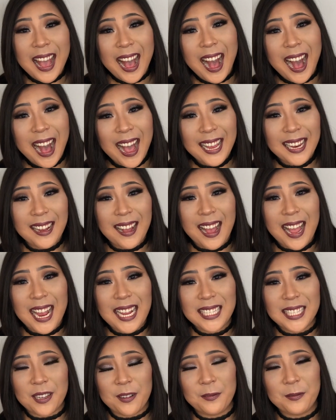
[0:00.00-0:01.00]
Hi
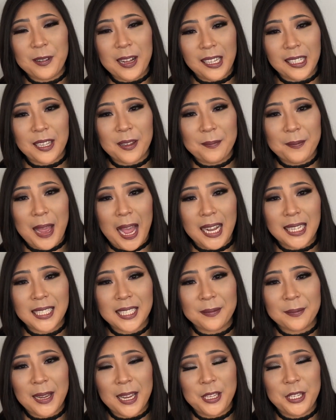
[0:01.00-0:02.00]
guys, welcome back
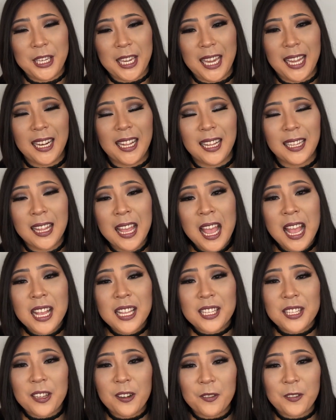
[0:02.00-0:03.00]
to my channel.
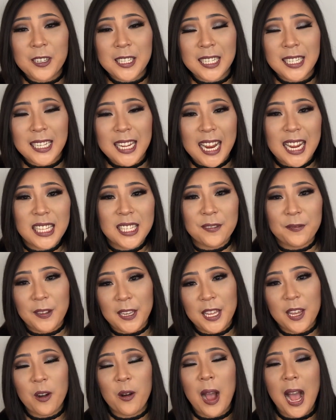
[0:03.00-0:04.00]
So for today's
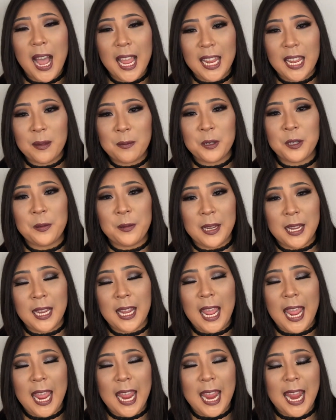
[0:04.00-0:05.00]
video, I am
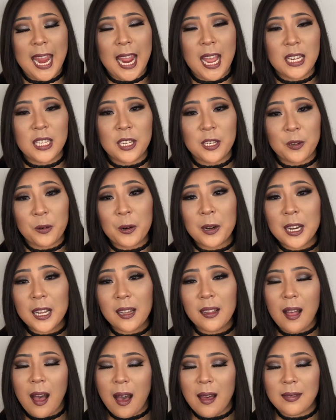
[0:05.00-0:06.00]
doing a
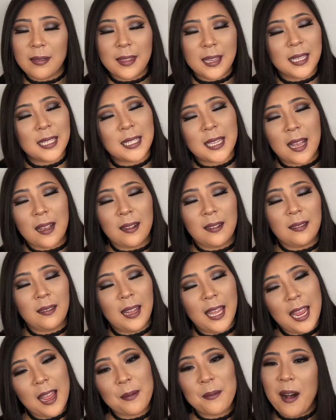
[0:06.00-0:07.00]
tutorial on this
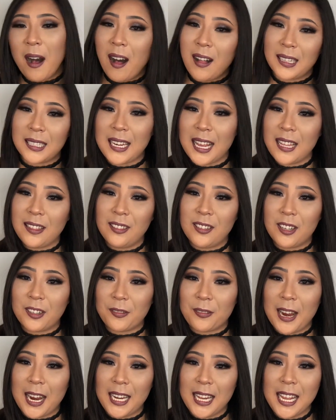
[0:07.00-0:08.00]
Glam holiday look
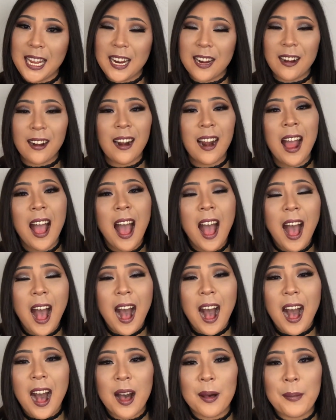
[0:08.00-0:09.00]
right here.
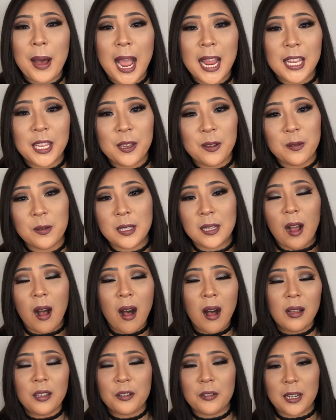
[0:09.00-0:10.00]
I use
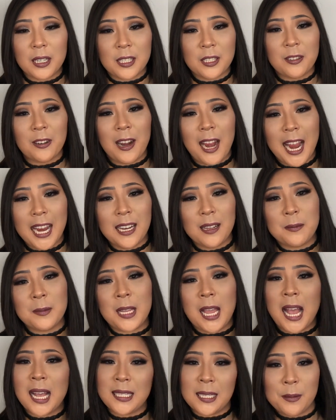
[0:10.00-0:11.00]
all drugstore items,
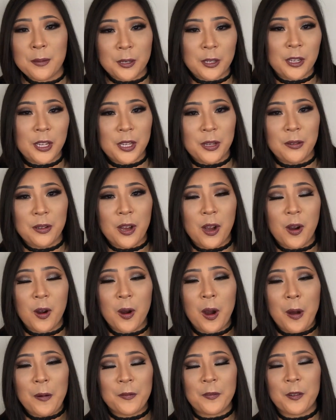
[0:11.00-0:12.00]
as I'm sure you
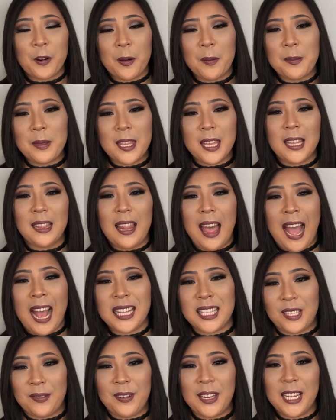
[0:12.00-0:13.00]
know from the
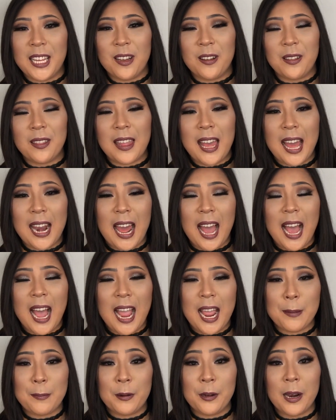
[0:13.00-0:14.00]
last video that
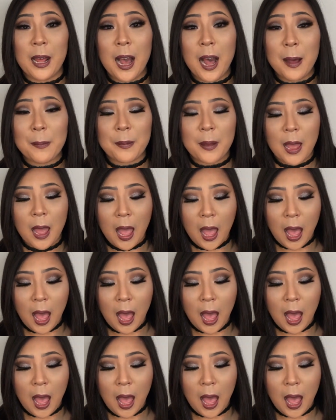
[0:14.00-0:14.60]
I put up.